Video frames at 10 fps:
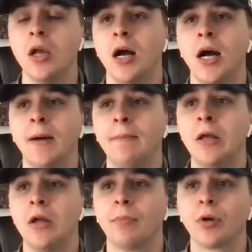
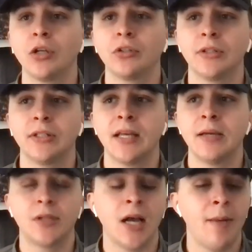But also at the
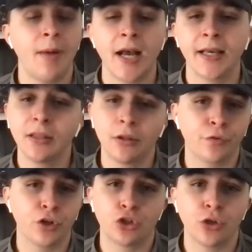same time, I get the
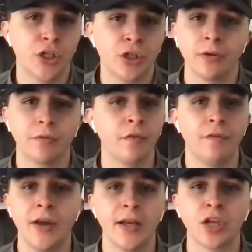frustration from
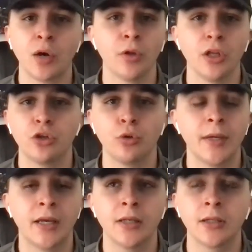fans. I really do,
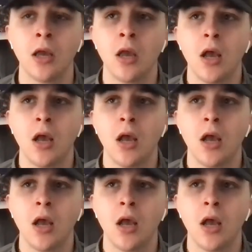because